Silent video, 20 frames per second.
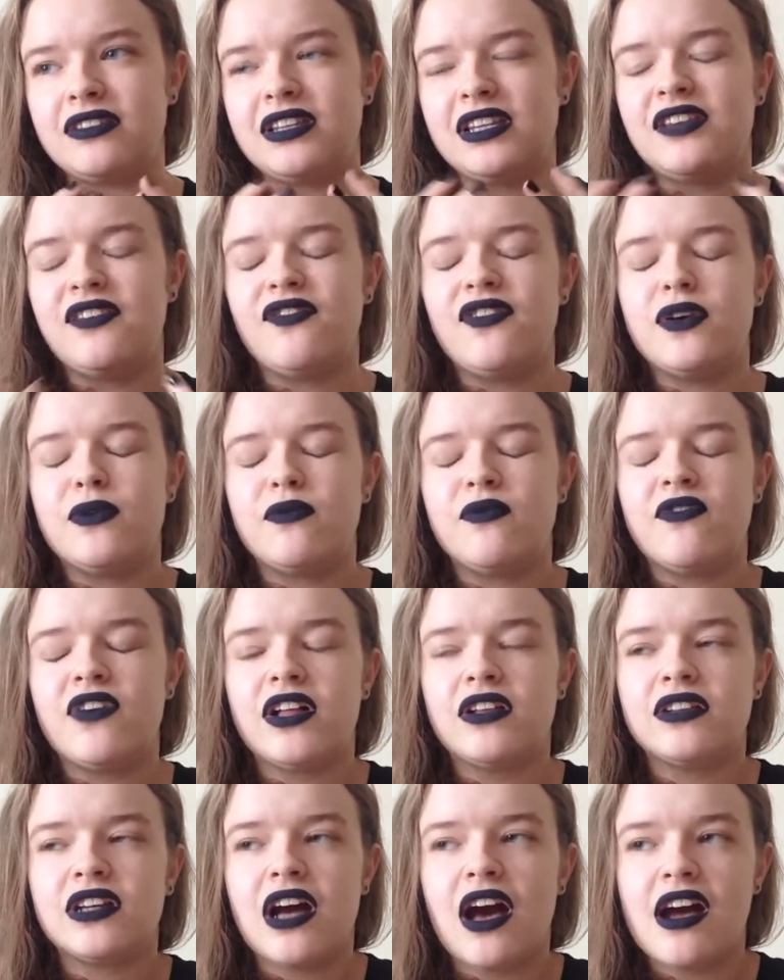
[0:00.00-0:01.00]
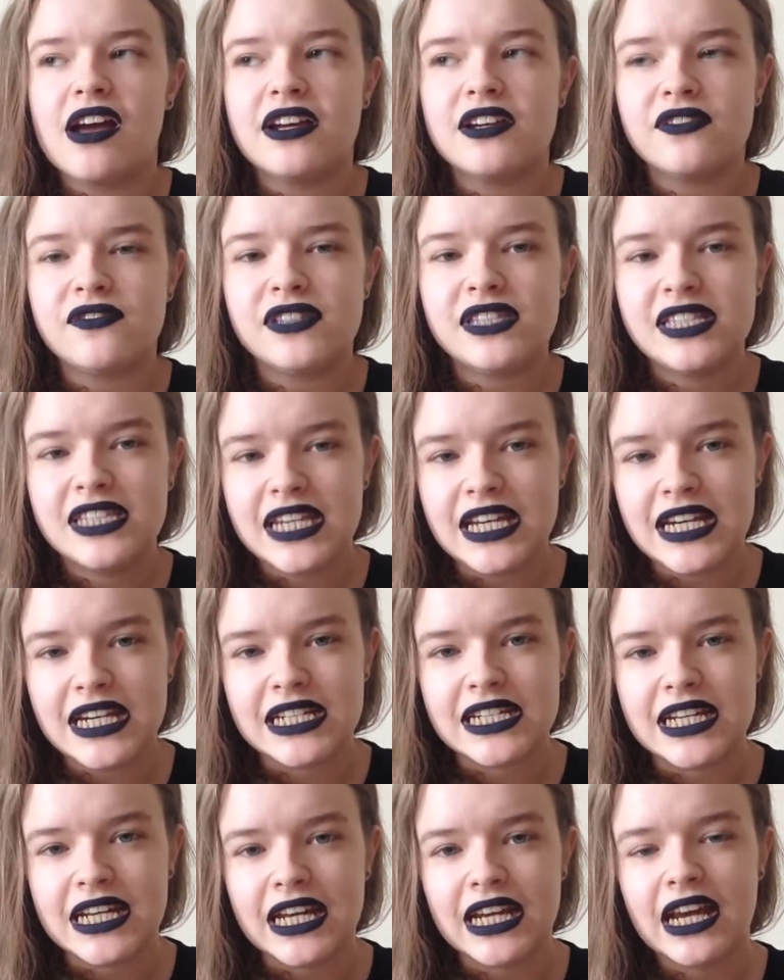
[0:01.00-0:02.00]
This film felt kind of
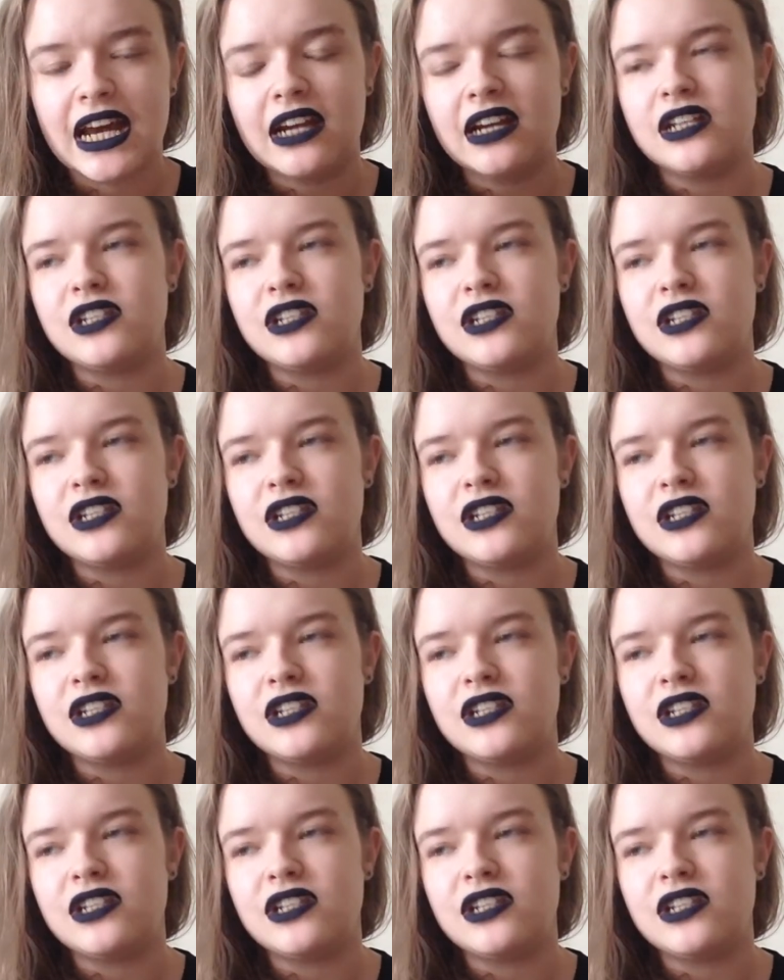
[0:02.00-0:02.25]
seedy,